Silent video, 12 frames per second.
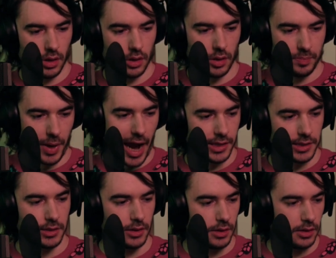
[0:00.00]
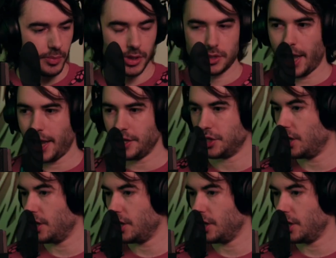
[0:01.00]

capacity limitation.